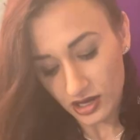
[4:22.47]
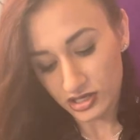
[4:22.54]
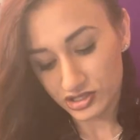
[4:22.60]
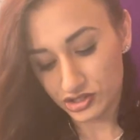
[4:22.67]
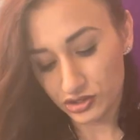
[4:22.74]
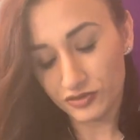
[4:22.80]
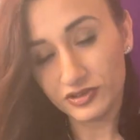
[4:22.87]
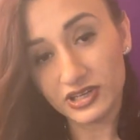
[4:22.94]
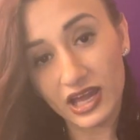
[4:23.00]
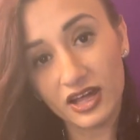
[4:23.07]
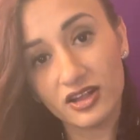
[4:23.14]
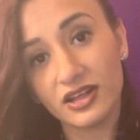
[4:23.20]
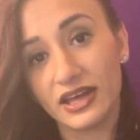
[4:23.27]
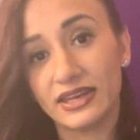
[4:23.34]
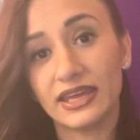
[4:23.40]
A
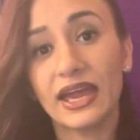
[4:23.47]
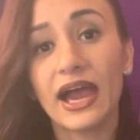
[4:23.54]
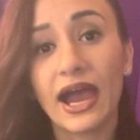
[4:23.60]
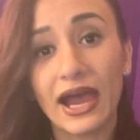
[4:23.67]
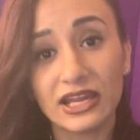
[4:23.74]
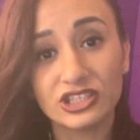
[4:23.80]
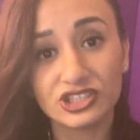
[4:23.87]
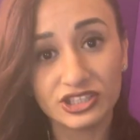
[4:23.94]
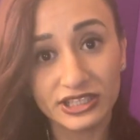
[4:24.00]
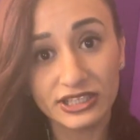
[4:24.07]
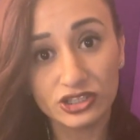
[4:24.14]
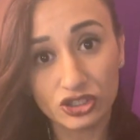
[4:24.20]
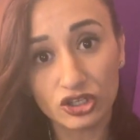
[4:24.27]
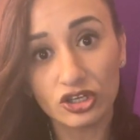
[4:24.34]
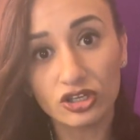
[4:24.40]
juvenile and a
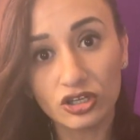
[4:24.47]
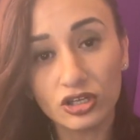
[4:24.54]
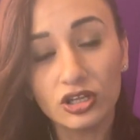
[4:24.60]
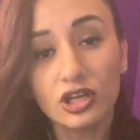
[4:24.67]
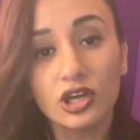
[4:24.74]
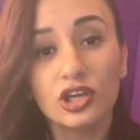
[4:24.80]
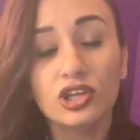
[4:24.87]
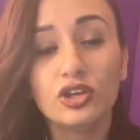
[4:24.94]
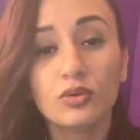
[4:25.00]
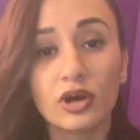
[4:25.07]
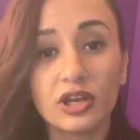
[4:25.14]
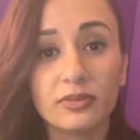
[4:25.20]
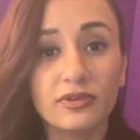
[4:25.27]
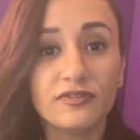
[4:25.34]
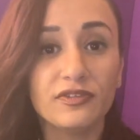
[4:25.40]
hatchling turtle, you want
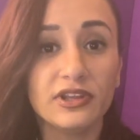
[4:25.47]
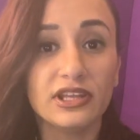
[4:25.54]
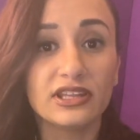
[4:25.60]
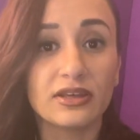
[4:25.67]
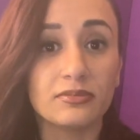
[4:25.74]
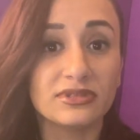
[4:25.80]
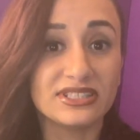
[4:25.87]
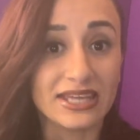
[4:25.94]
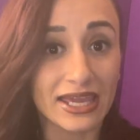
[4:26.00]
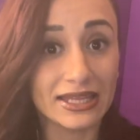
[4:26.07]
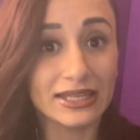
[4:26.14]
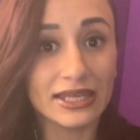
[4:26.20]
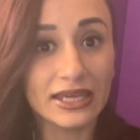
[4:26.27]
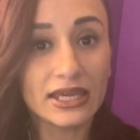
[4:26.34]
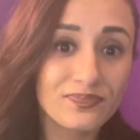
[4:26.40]
to be feeding them
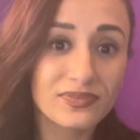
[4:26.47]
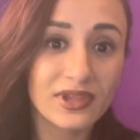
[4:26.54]
daily.